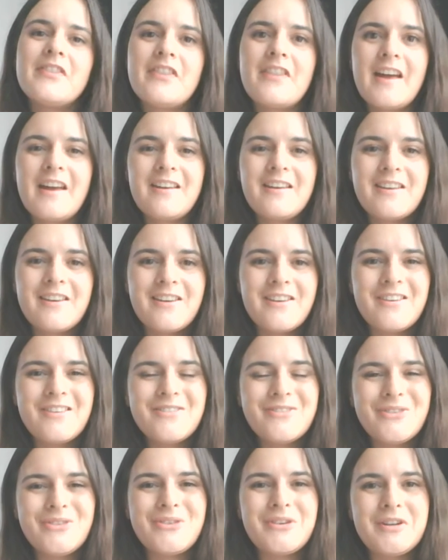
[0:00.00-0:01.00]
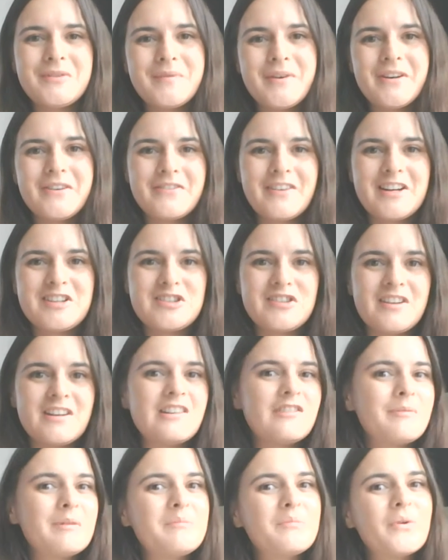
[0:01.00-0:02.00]
Thank you for all your motivation that
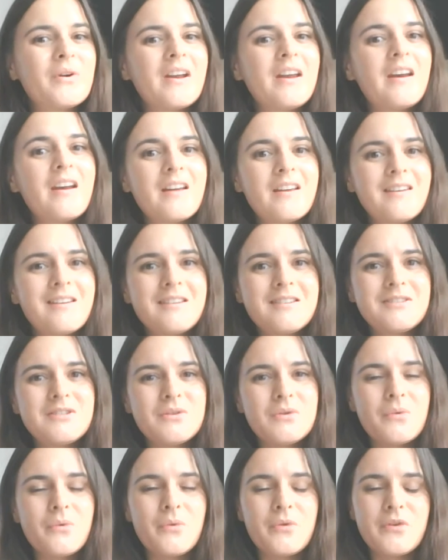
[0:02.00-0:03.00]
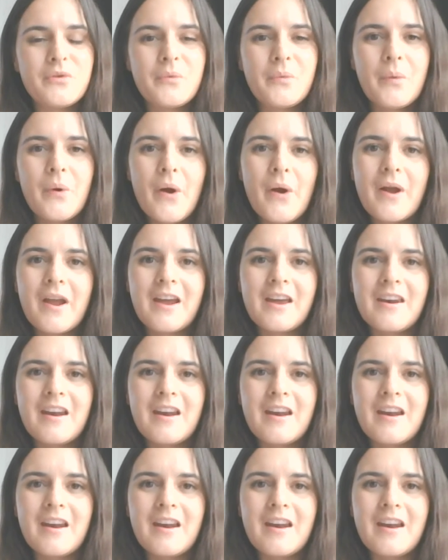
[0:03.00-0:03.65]
you've been putting in to all your work